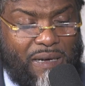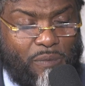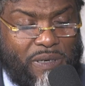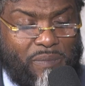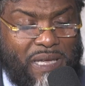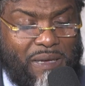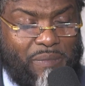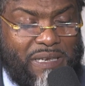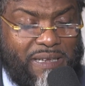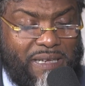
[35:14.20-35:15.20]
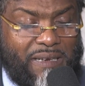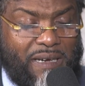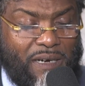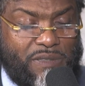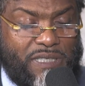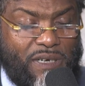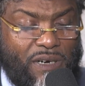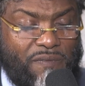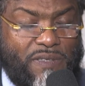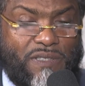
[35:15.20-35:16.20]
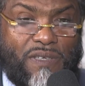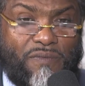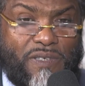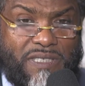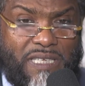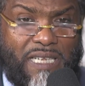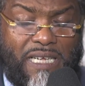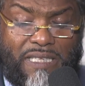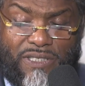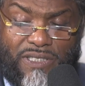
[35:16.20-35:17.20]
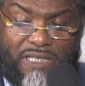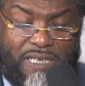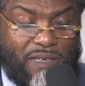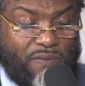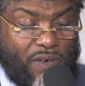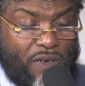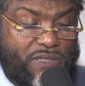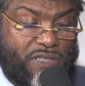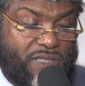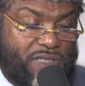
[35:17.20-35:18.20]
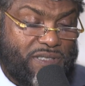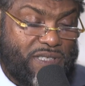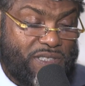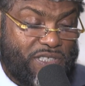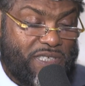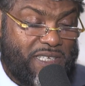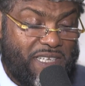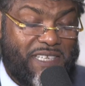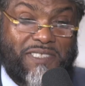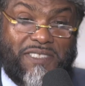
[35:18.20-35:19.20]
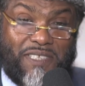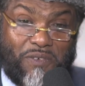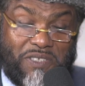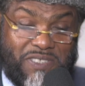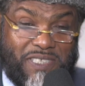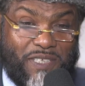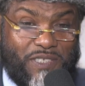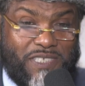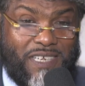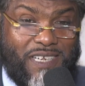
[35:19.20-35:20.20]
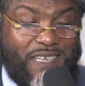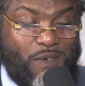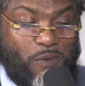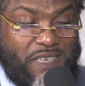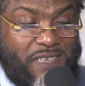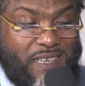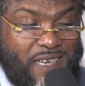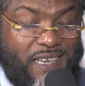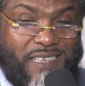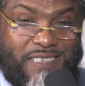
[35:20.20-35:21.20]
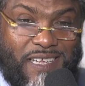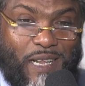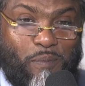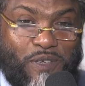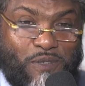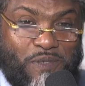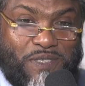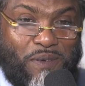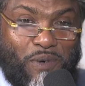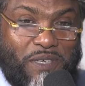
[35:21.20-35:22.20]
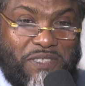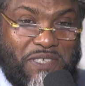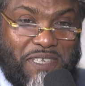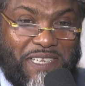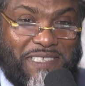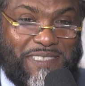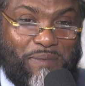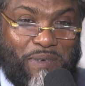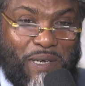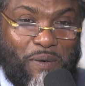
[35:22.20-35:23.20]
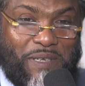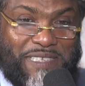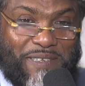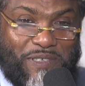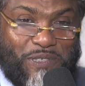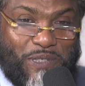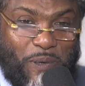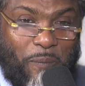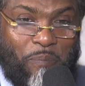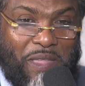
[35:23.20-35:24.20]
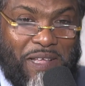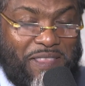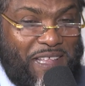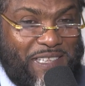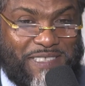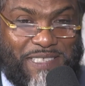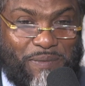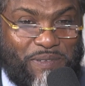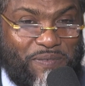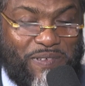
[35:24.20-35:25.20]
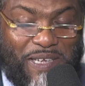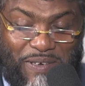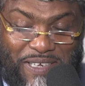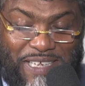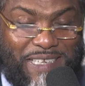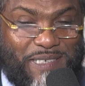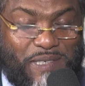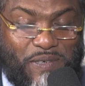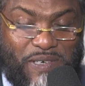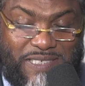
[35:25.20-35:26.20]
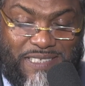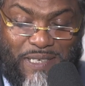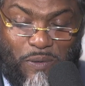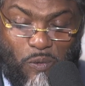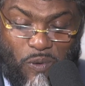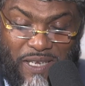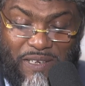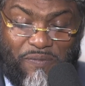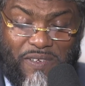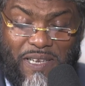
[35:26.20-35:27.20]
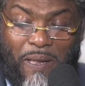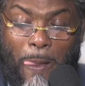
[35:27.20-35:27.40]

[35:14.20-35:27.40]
with Miami-Dade County Office of Resilience. And of course, she's a journalist, a researcher. We need to get her to help us with some more journalism on our TV show. That seems very interesting, wonderful.